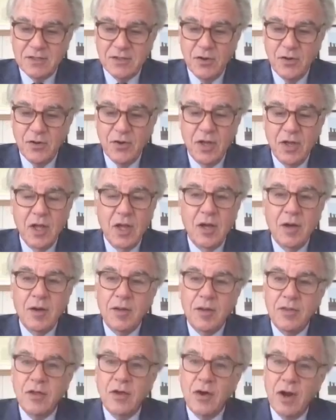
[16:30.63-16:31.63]
So
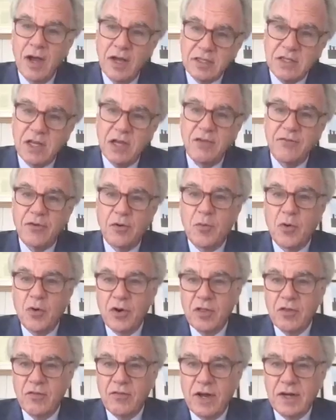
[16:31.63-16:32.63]
they're asking for
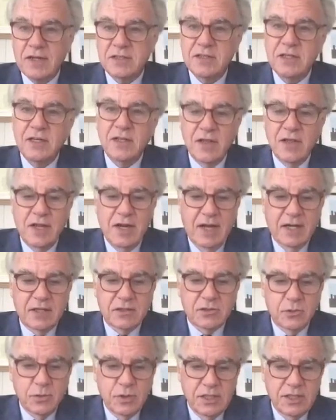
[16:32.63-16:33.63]
more of the vaccine than
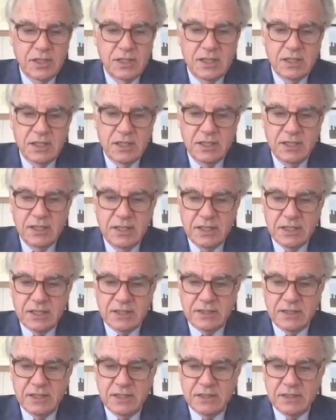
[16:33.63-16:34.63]
actually
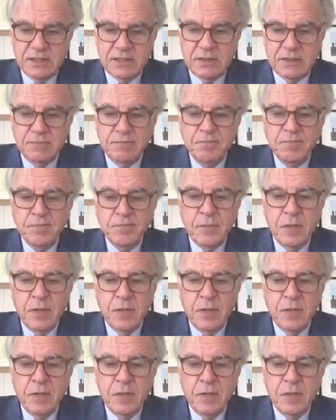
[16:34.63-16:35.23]
exists.